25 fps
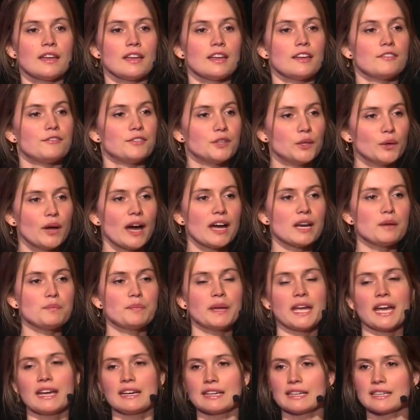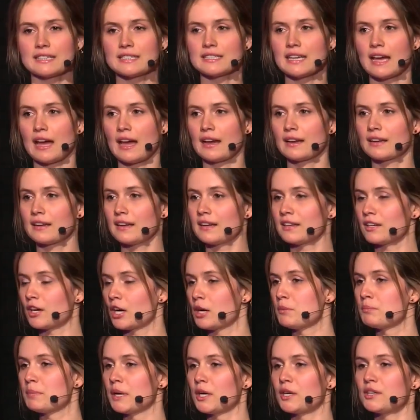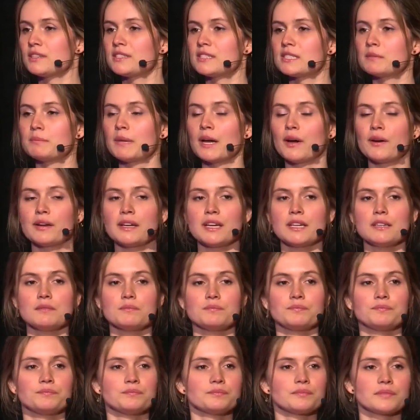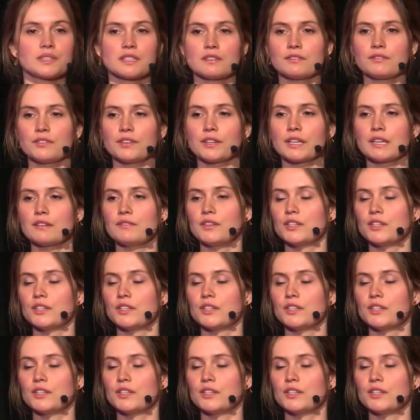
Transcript: If you had a panic attack and are embarrassed about it, forgive